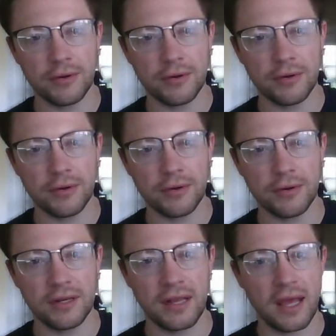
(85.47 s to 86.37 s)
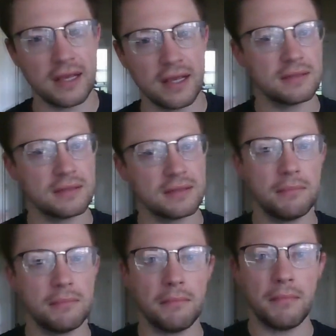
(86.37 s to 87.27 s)
Same day deposit,
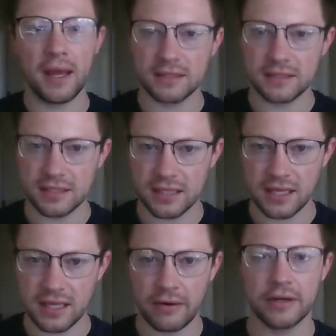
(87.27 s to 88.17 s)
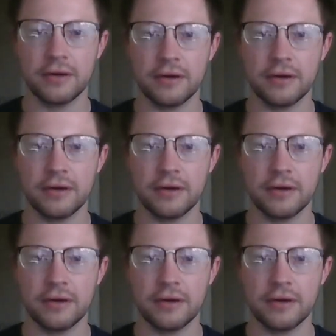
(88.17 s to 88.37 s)
same day as the delivery.